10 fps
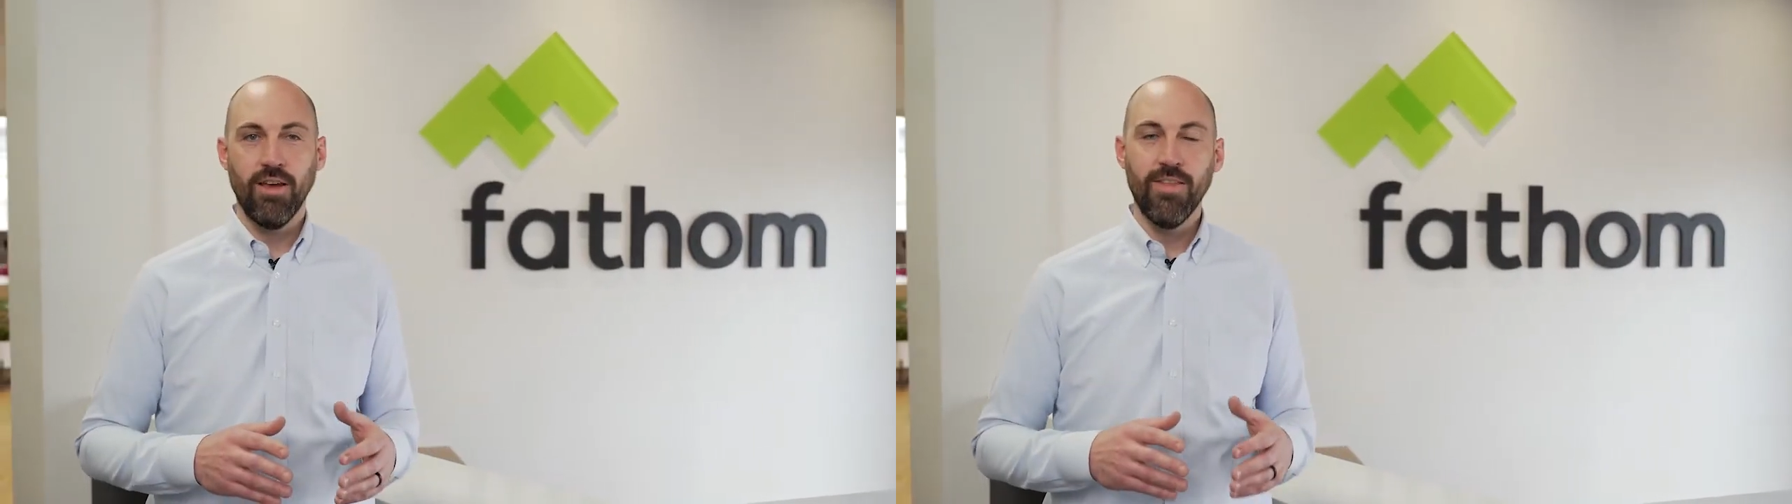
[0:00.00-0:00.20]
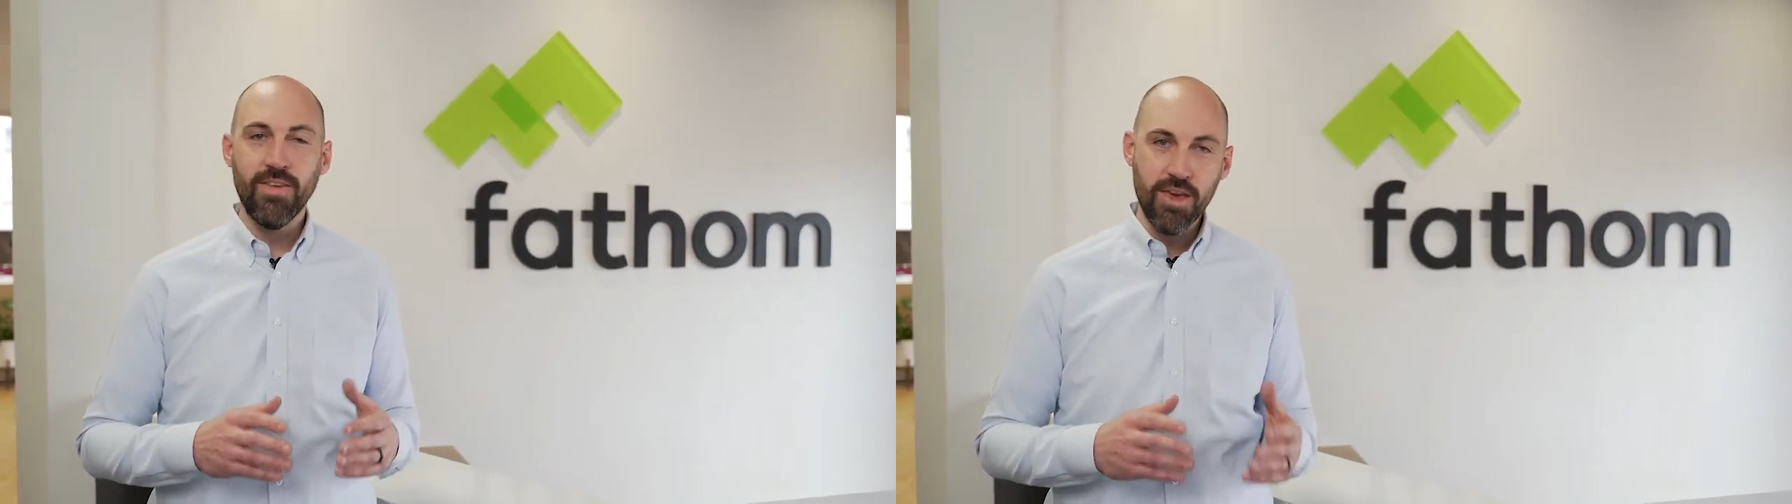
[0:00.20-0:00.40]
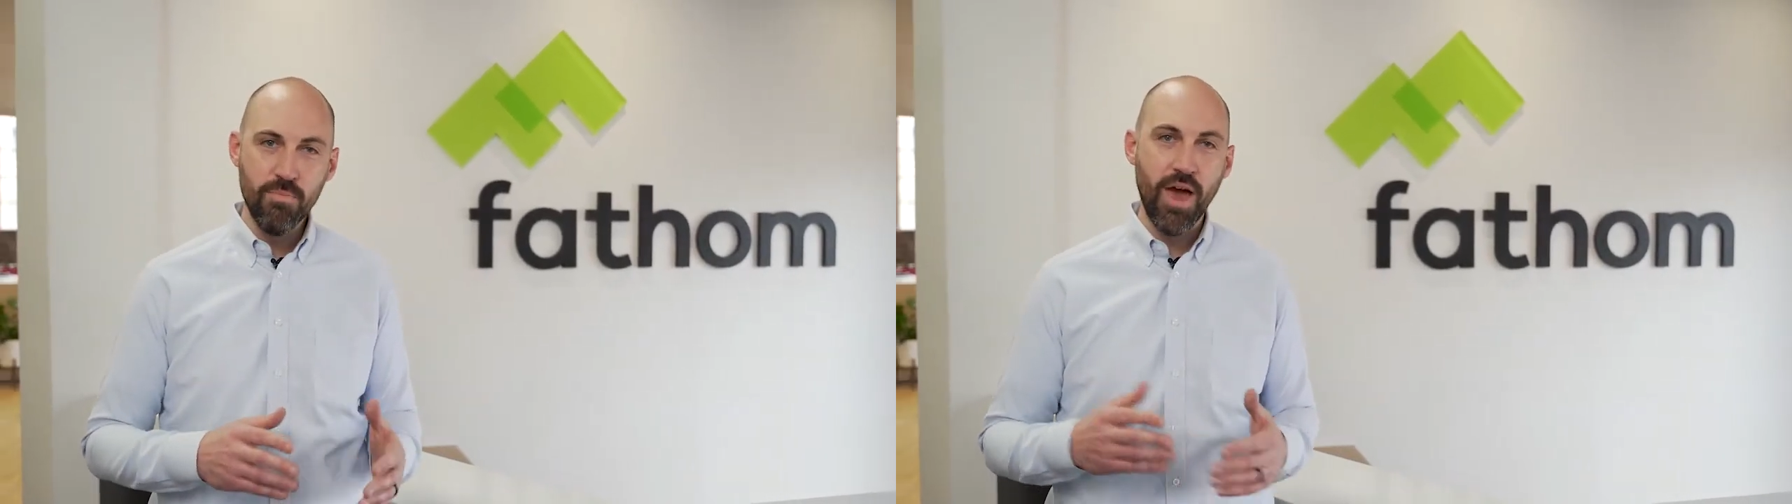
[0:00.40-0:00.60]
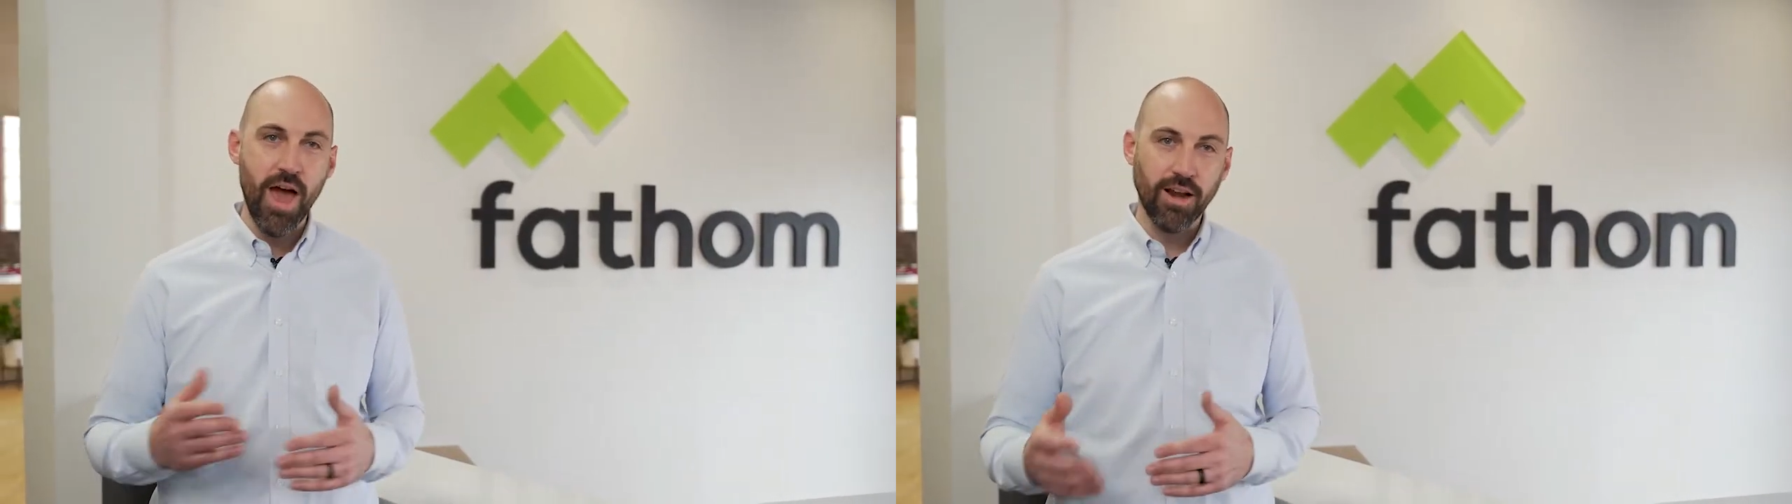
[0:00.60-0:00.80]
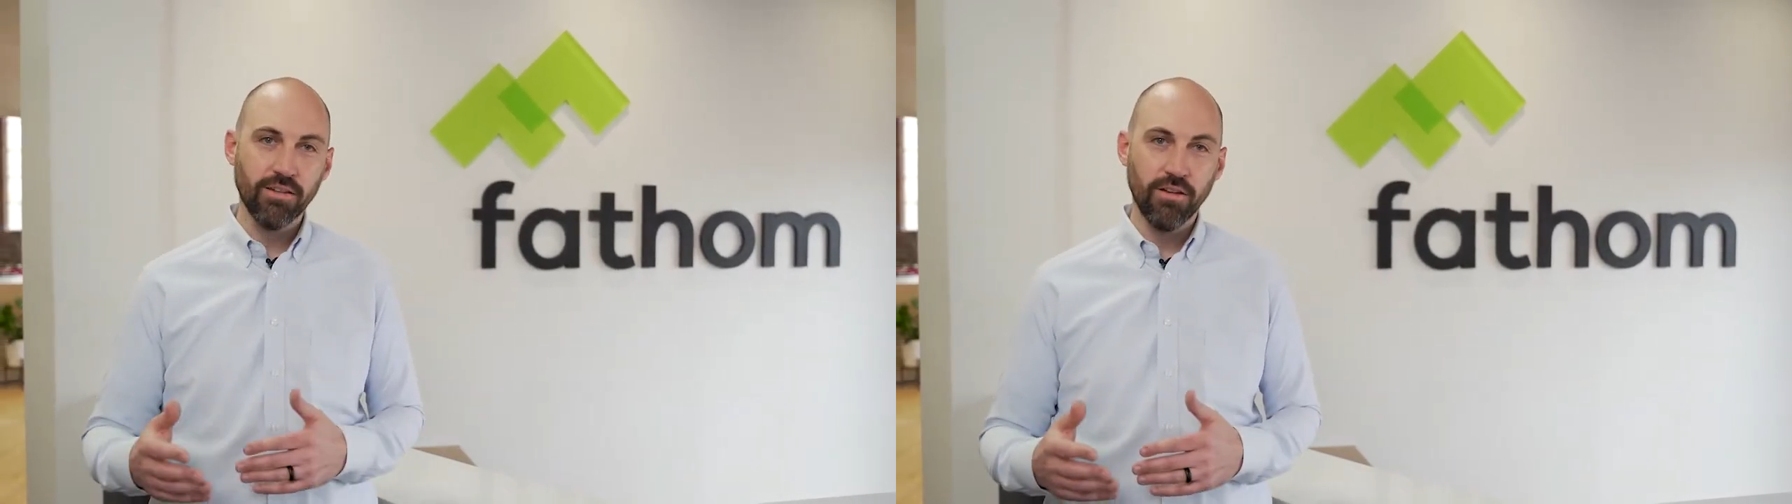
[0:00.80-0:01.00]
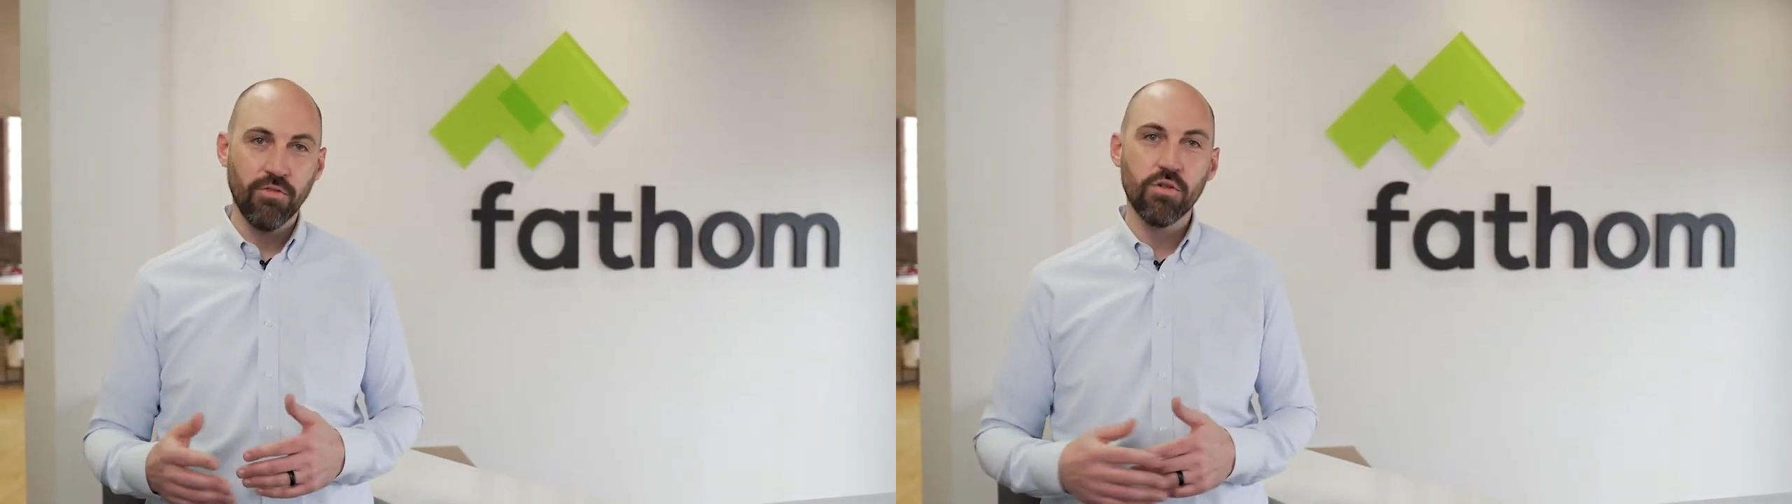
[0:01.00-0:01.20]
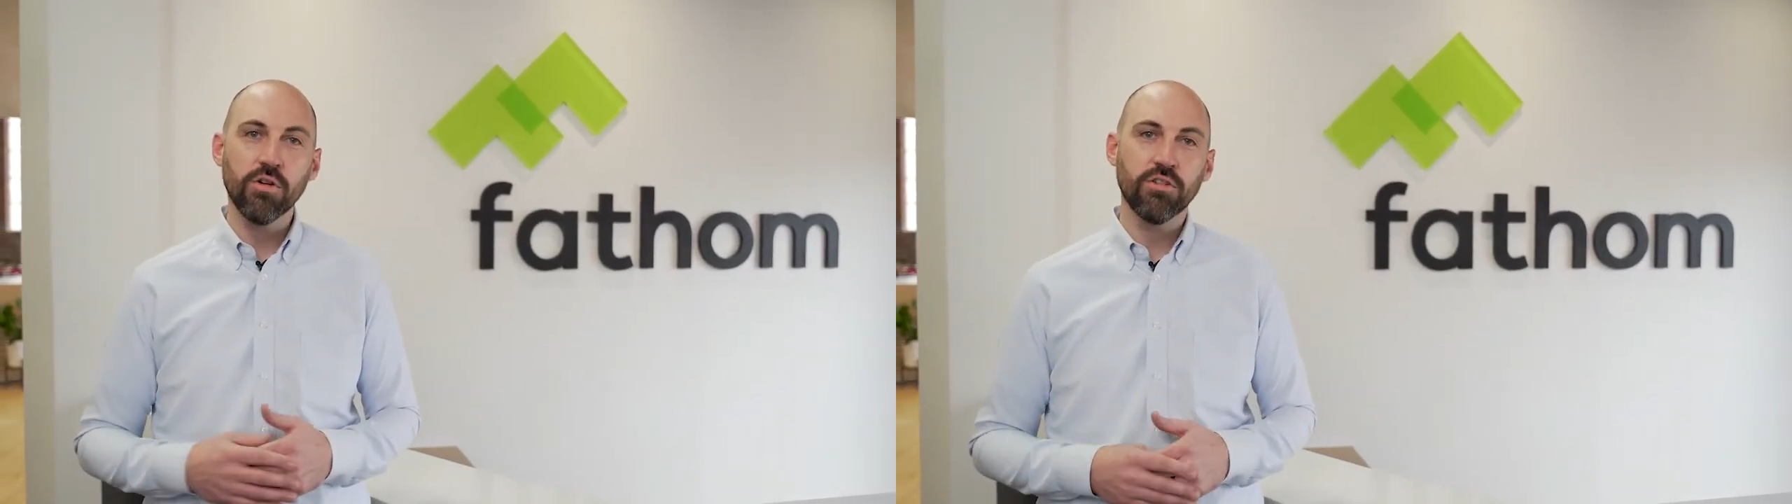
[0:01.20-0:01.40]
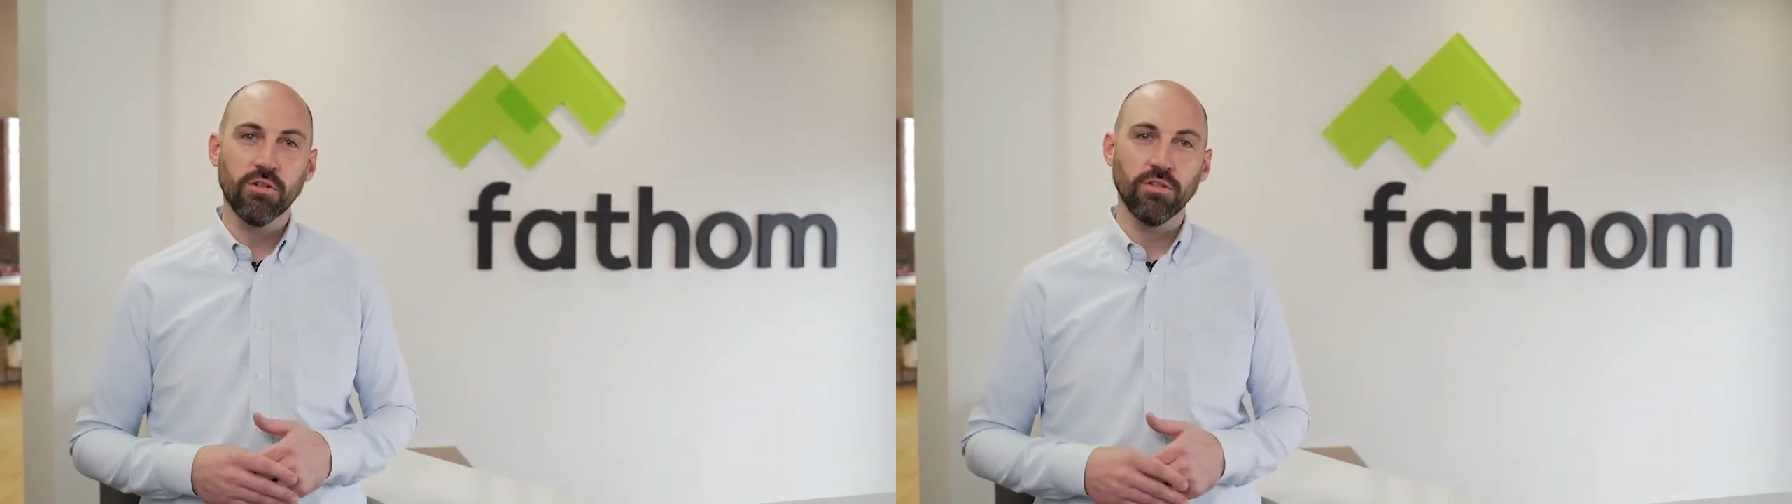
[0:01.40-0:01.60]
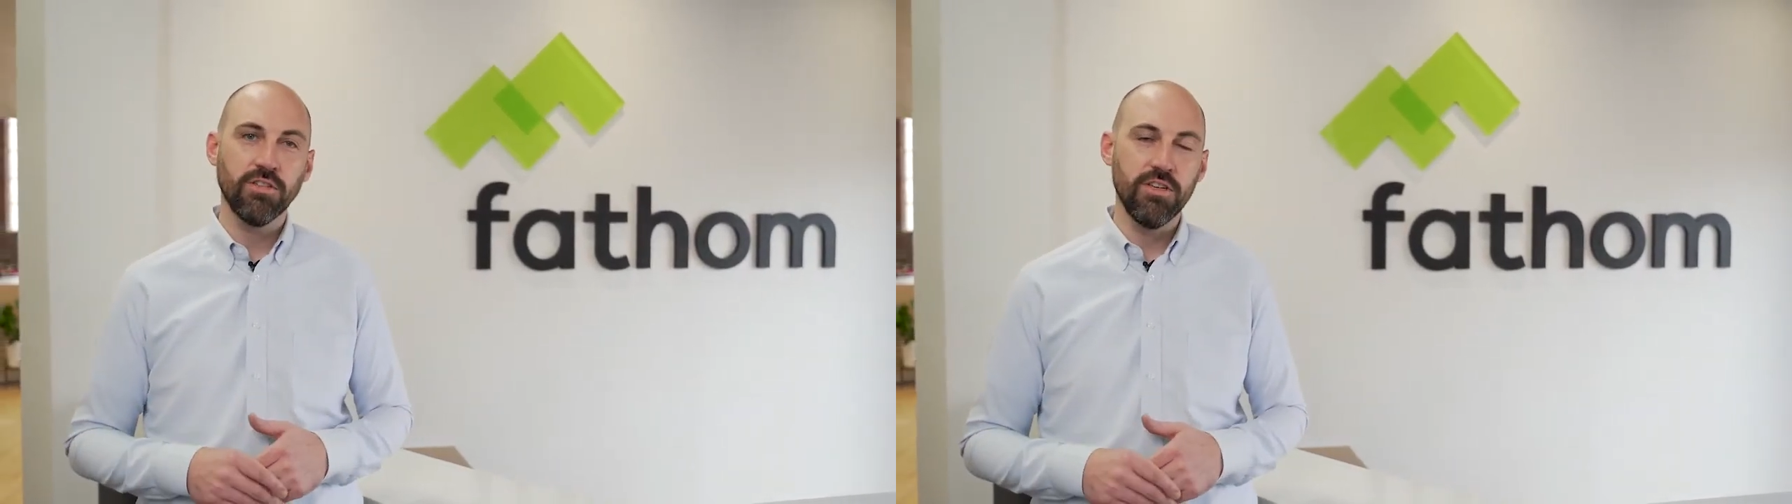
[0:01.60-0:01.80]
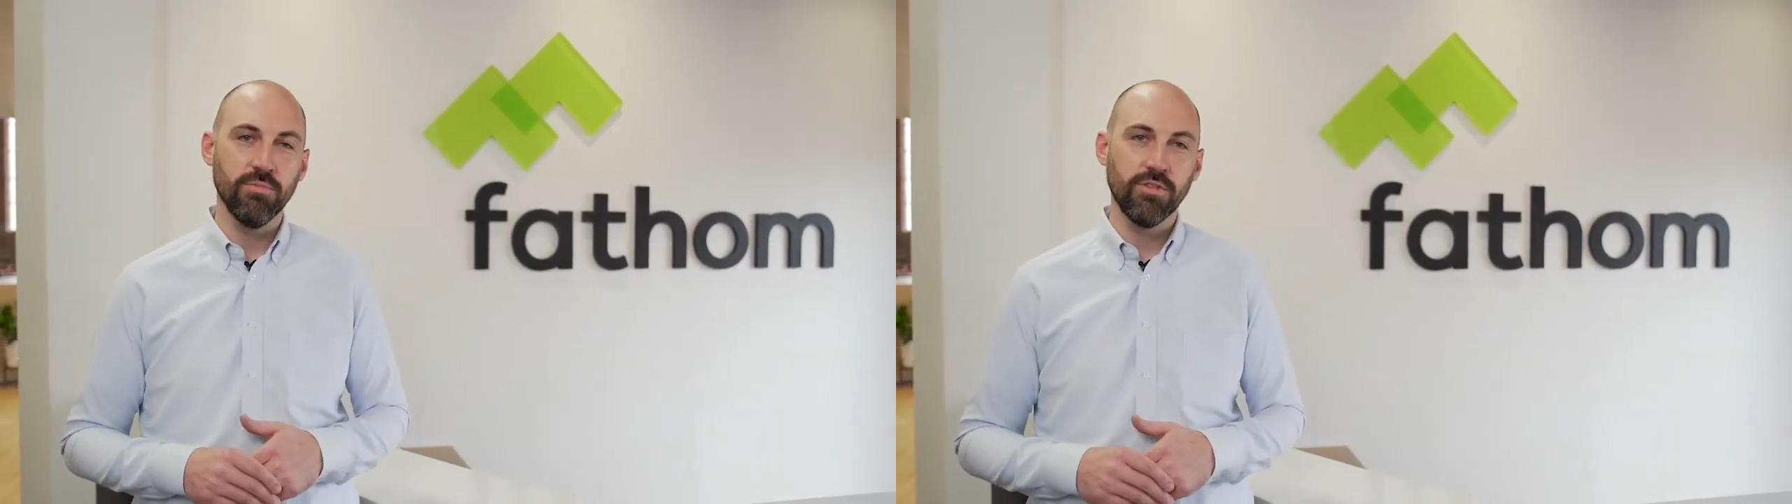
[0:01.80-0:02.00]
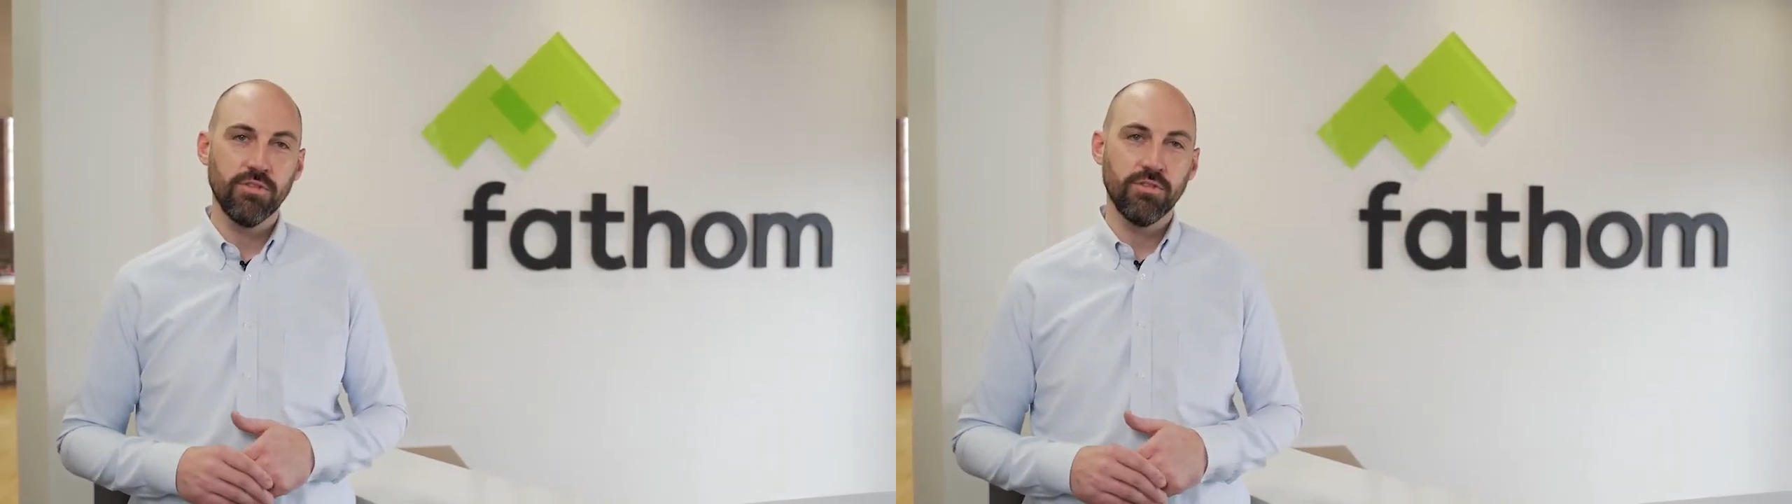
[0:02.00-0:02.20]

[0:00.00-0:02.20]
and the impact of your internal teams?